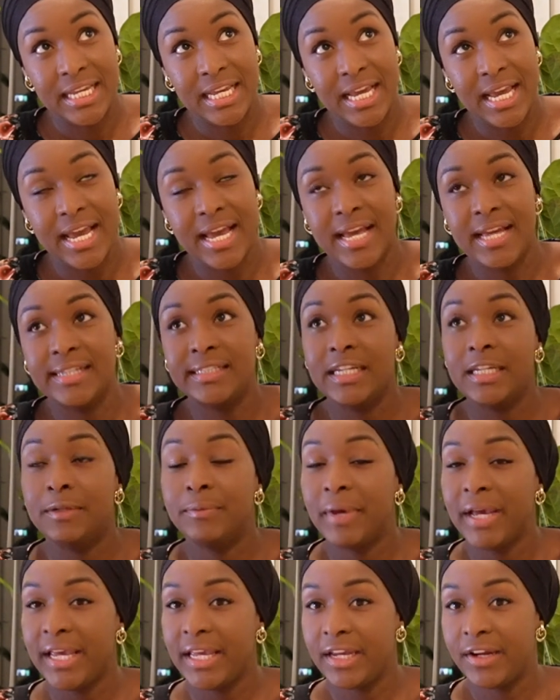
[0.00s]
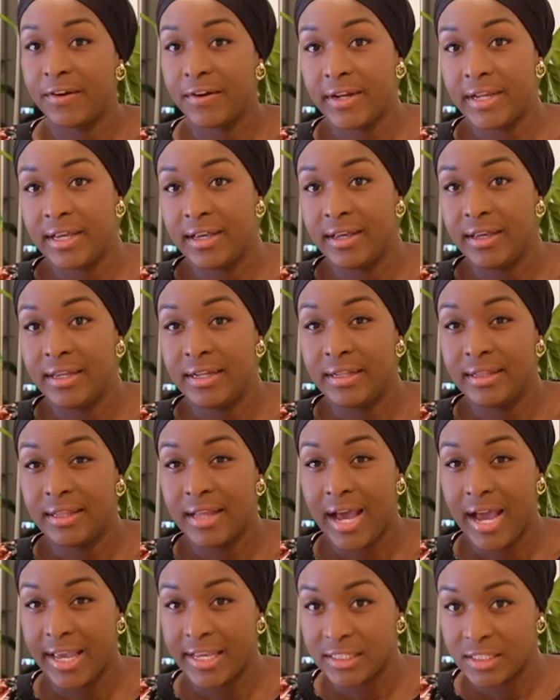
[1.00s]
And in my area, in
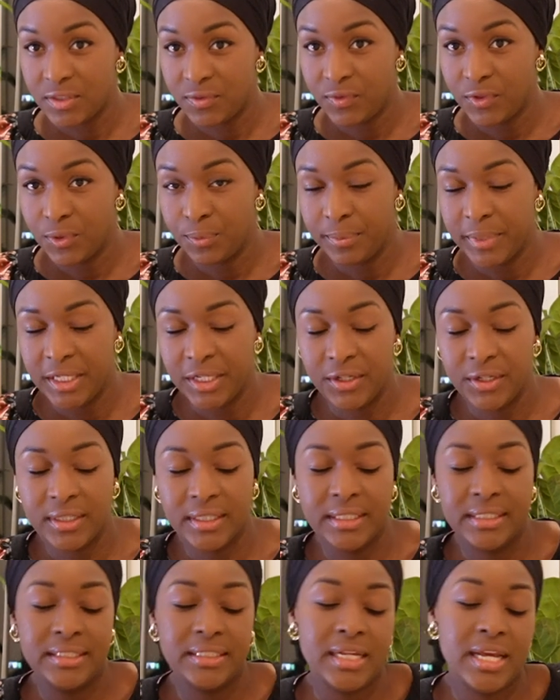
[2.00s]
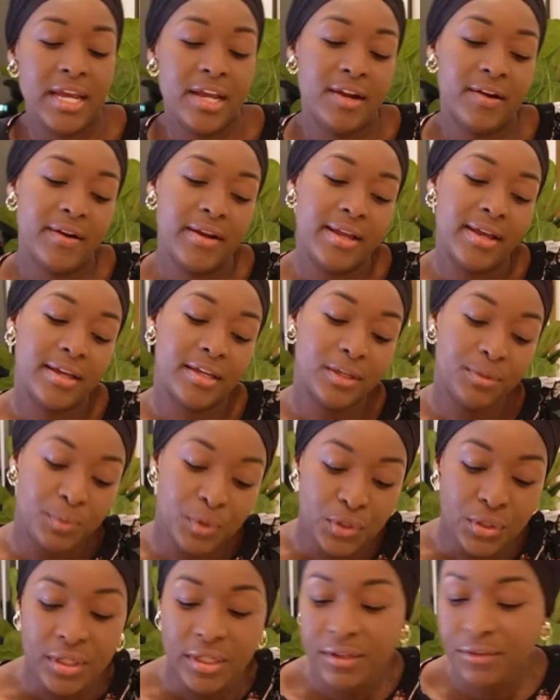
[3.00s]
the Hyattsville, Maryland area,
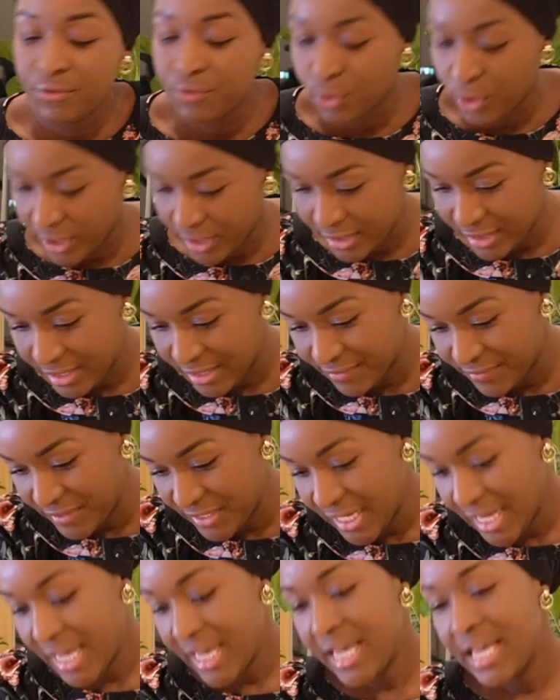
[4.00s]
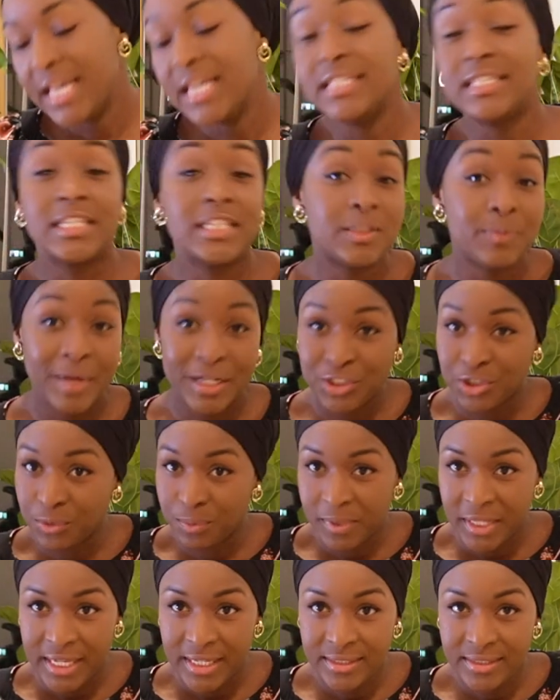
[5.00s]
community forklift is a special
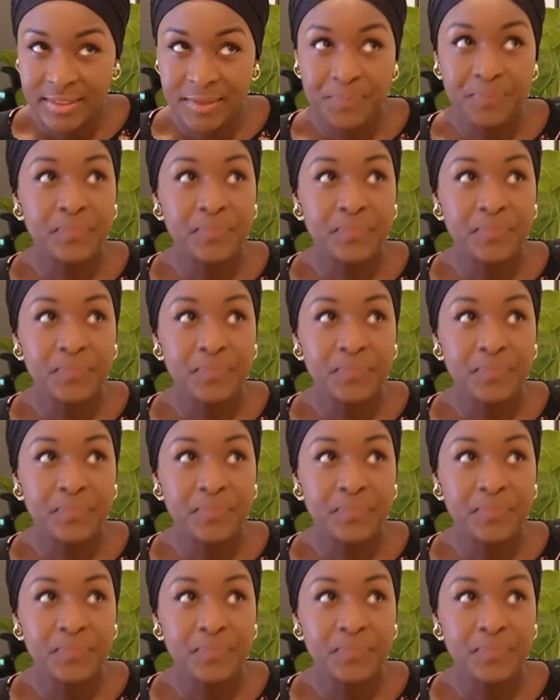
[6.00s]
place.